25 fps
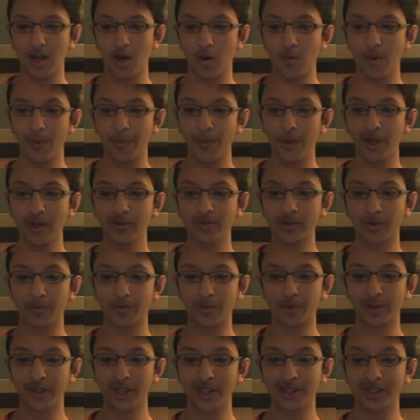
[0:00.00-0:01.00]
We're part of the
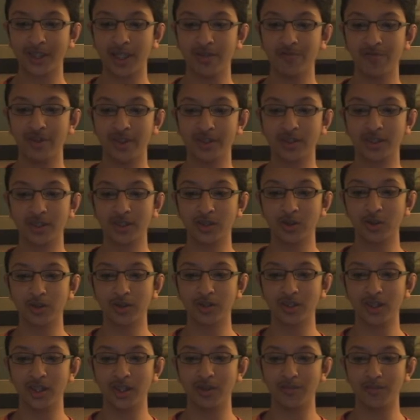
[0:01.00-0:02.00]
Project San Francisco
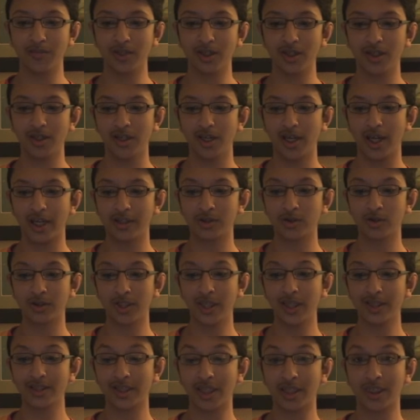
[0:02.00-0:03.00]
team, and
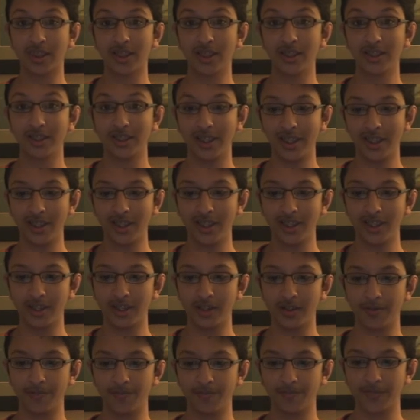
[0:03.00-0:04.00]
today is our third day
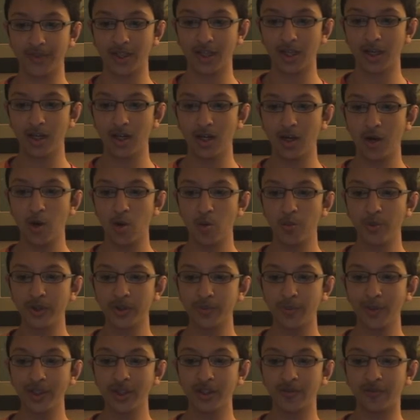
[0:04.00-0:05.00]
here. We
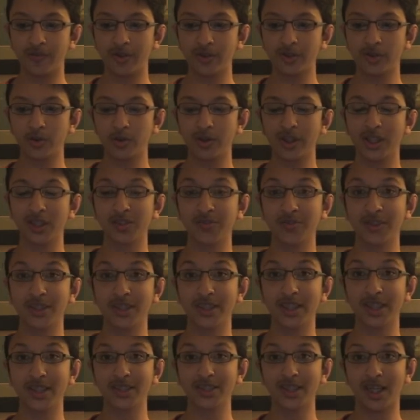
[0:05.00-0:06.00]
spent the first 2 days
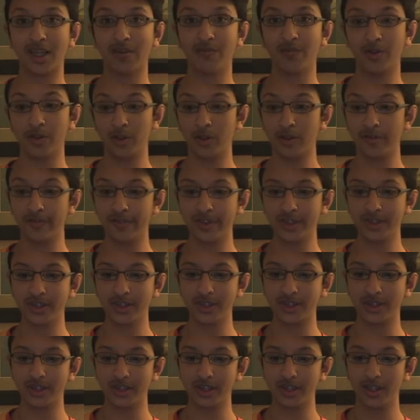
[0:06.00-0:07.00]
visiting Stanford
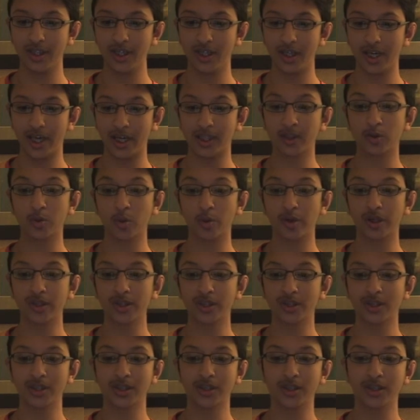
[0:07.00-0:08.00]
University and touring
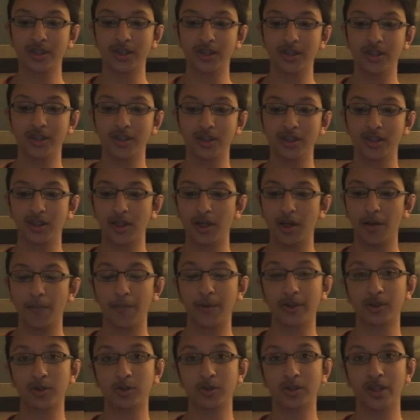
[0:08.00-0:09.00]
the city,
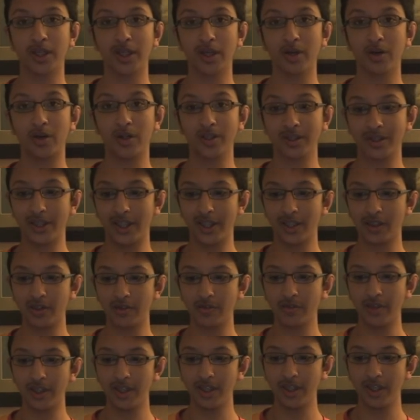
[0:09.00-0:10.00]
but today, on day
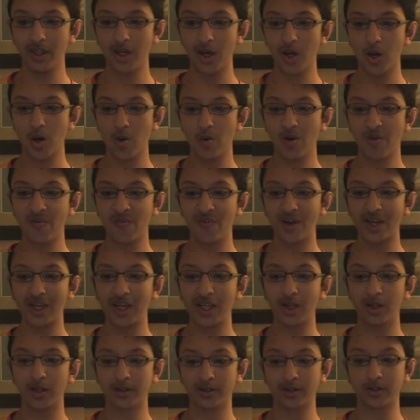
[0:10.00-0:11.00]
3, we've
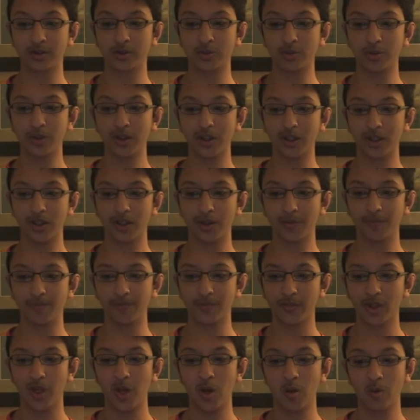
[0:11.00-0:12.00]
finally gotten to work.
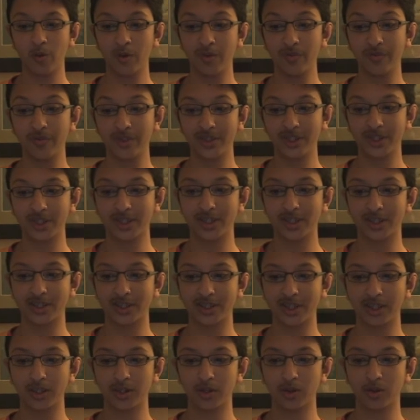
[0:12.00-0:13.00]
We've visited
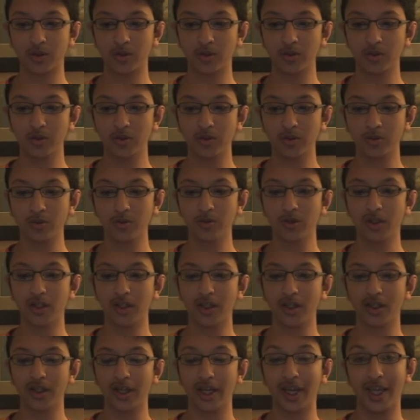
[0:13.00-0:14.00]
Cisco,
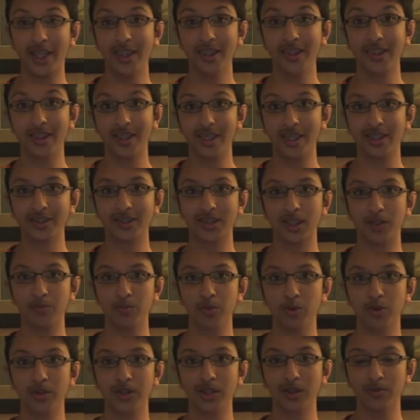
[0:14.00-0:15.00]
Google, and the Intel
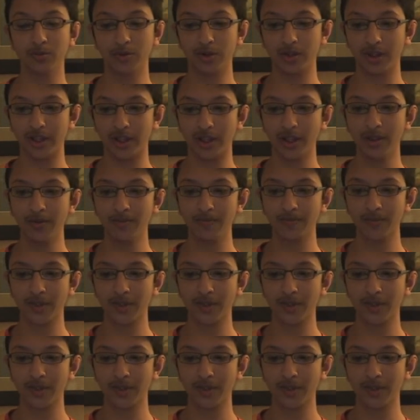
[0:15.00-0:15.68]
Museum today,